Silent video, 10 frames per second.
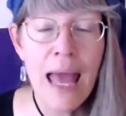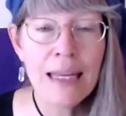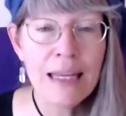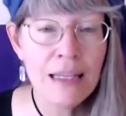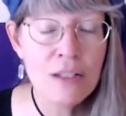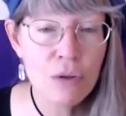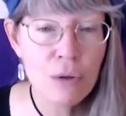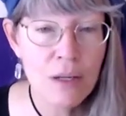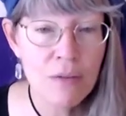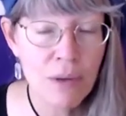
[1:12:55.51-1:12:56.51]
any
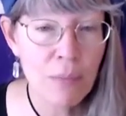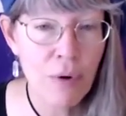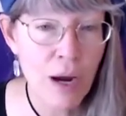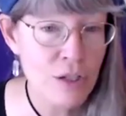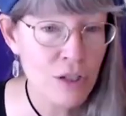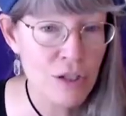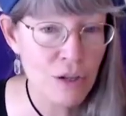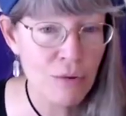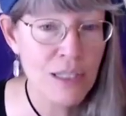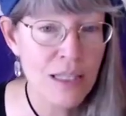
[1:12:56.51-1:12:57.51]
intuitive impressions
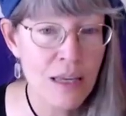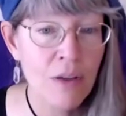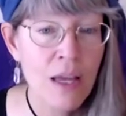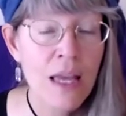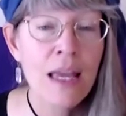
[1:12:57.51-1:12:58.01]
you receive